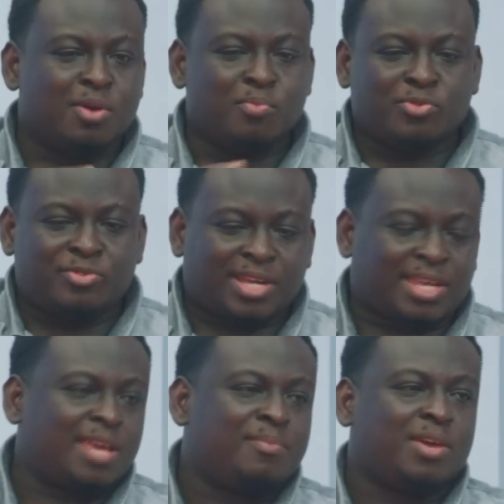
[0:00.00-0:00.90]
Mudryk
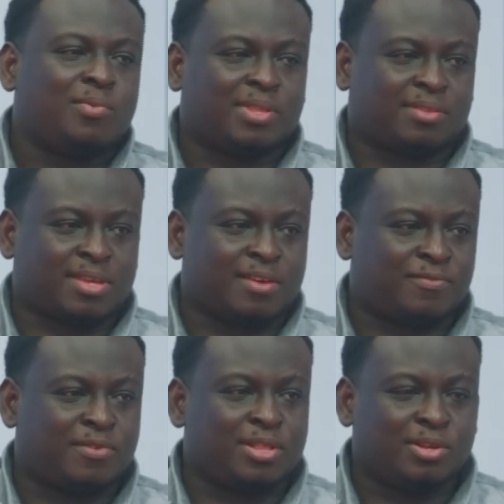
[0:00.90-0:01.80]
came in with
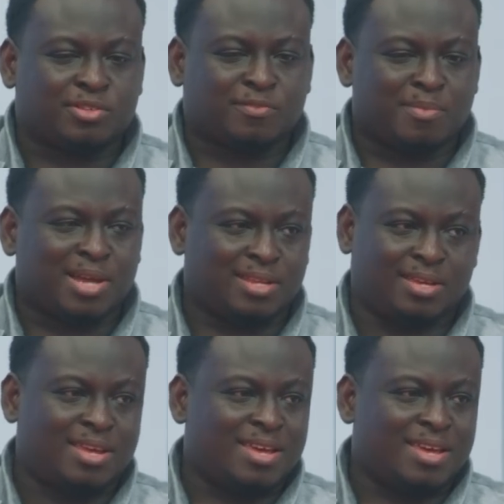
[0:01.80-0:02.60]
for a lot of money.